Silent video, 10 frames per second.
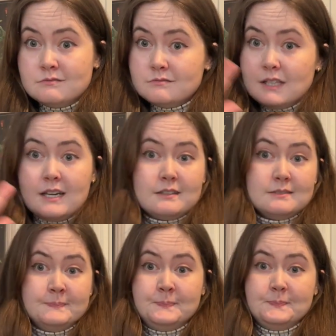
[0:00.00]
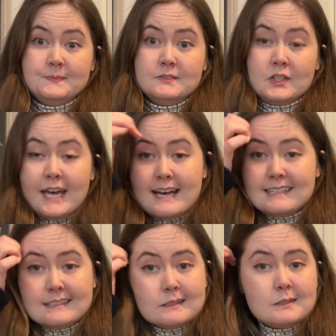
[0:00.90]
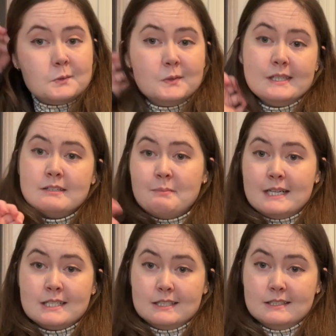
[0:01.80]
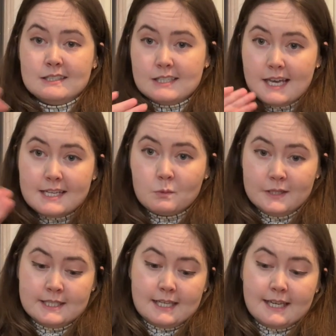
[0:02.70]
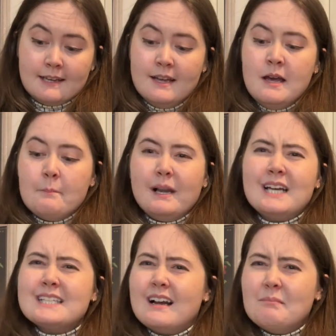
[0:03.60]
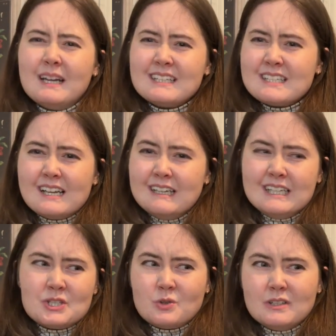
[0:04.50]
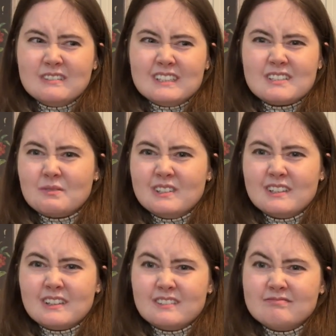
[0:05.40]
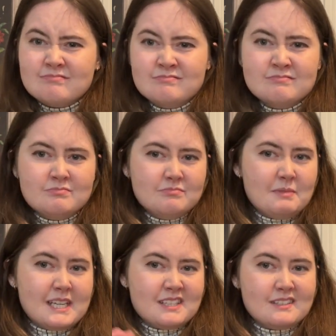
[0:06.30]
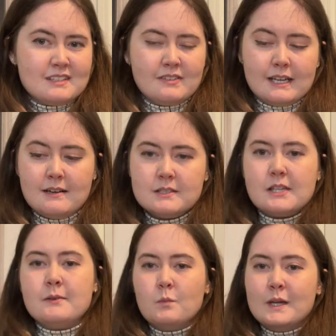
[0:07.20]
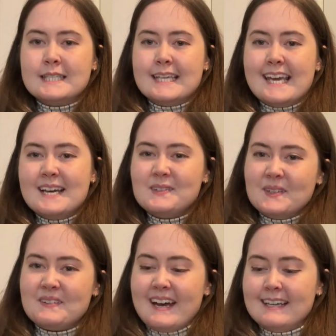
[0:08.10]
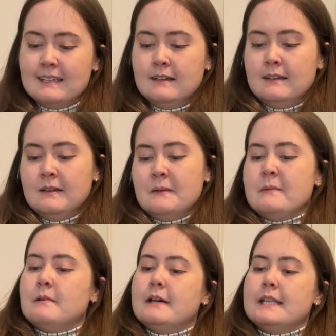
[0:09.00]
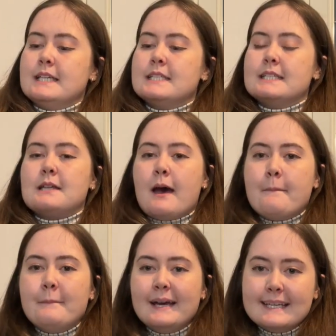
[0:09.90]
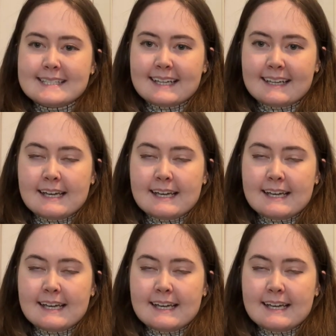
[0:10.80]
Like, forget all these medicines, it's whiskey. Plus I'm like slightly intolerant to one of the medicines for that, so whiskey all the way. But this is amazing.